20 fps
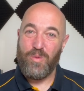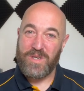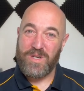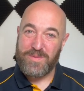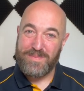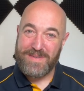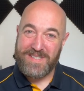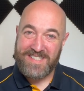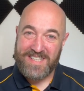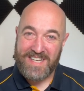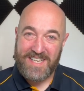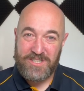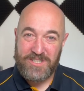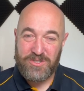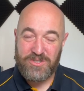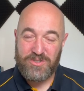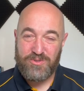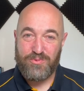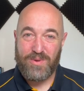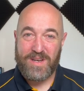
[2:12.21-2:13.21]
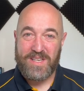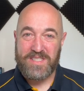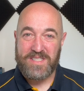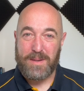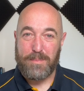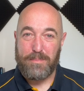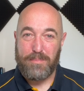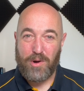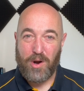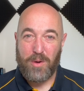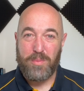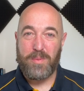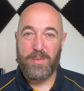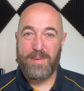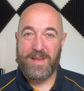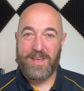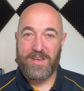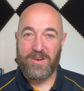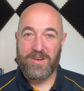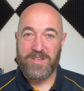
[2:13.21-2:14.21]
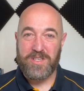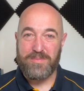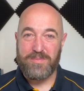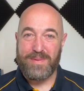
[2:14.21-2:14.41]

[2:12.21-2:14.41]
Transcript: which means interest rates are probably going